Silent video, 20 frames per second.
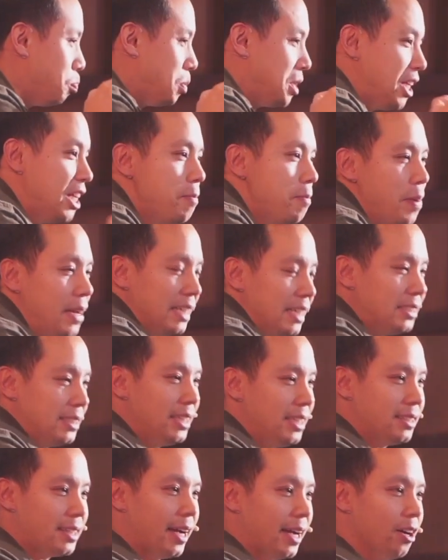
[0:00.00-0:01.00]
deep in its
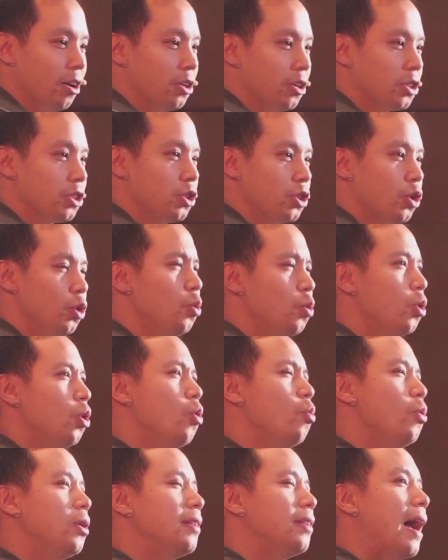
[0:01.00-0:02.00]
details. Who,
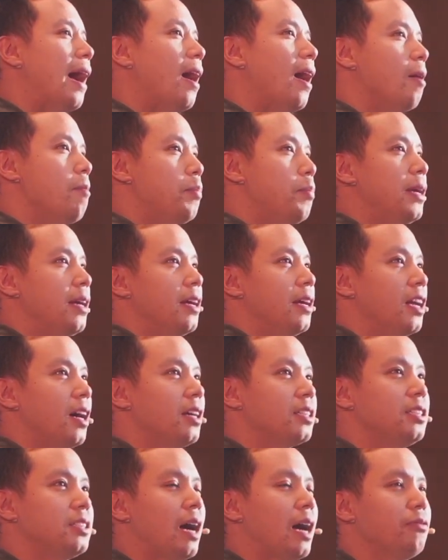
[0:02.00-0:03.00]
who would that be in
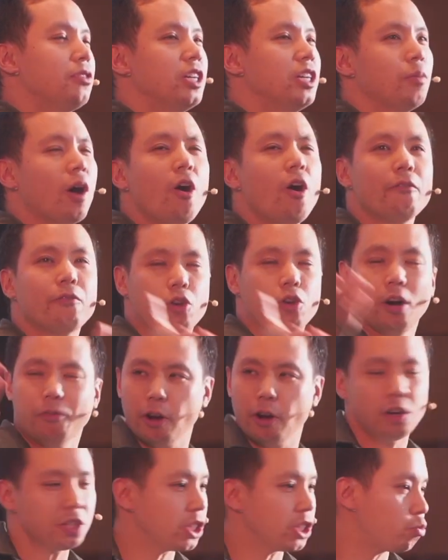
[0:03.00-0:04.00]
our staff team? Oh, of
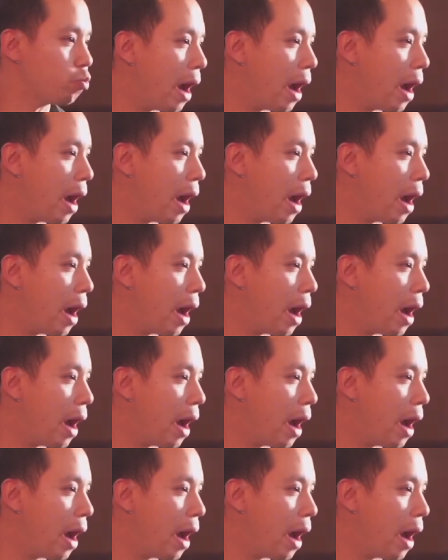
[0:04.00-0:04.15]
course, it's